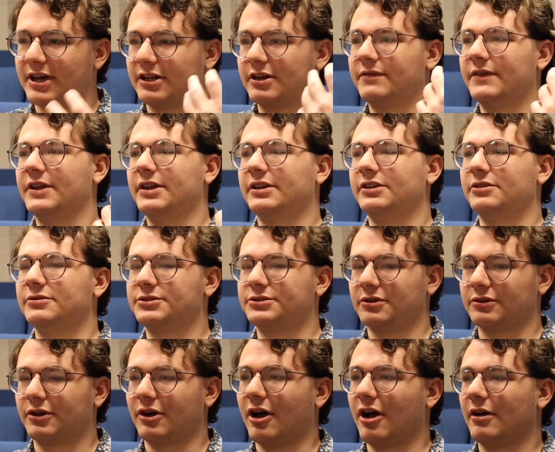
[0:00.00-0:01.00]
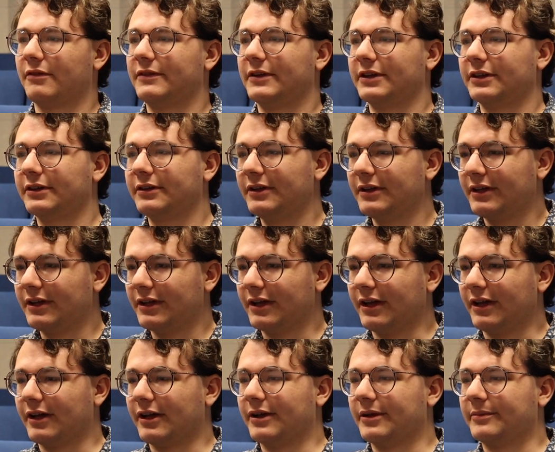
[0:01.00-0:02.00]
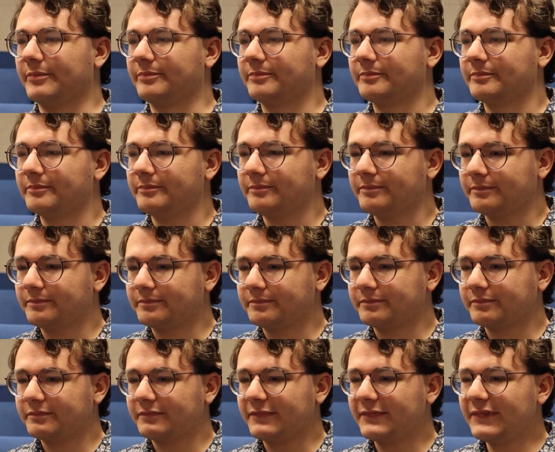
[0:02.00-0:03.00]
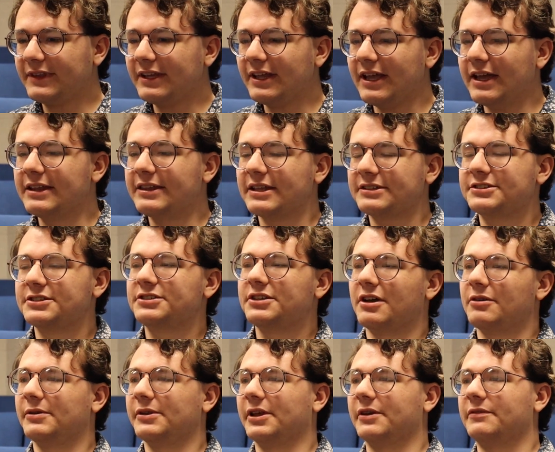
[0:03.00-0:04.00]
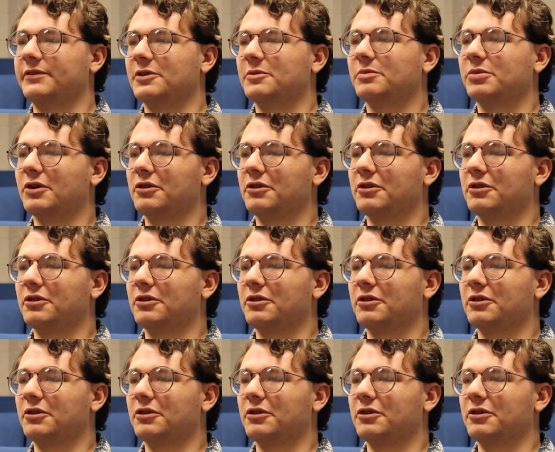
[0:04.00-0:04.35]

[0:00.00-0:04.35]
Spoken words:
out of it and you start coughing. And that's just not really a film